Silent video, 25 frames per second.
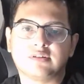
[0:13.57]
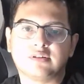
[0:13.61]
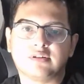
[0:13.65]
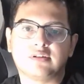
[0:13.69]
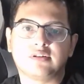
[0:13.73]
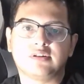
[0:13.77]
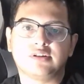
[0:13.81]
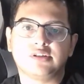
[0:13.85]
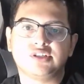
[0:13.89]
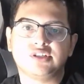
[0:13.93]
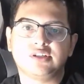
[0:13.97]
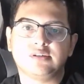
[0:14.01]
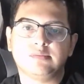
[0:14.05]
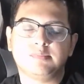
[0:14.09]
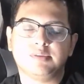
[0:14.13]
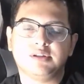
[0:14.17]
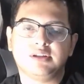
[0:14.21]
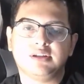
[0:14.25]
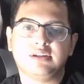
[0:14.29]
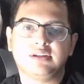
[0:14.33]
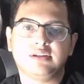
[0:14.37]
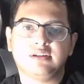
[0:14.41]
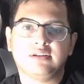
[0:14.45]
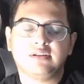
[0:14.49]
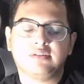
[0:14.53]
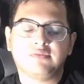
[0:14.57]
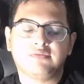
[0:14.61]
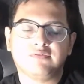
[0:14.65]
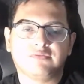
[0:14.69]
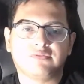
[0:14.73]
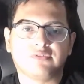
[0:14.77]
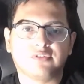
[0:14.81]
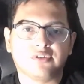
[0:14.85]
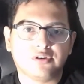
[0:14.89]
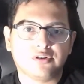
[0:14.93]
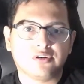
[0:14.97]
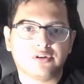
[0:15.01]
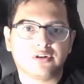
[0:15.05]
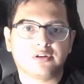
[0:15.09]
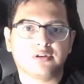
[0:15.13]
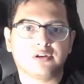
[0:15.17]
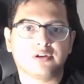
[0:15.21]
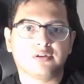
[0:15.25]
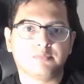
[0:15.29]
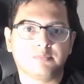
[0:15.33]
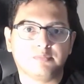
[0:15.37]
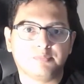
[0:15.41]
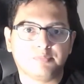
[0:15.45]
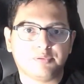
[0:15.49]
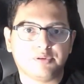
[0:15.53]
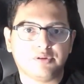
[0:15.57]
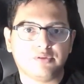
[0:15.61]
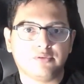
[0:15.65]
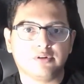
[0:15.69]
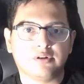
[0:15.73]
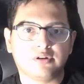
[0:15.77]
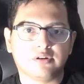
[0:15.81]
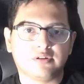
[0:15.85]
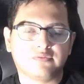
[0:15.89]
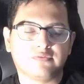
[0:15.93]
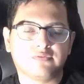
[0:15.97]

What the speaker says: RGB for your computer,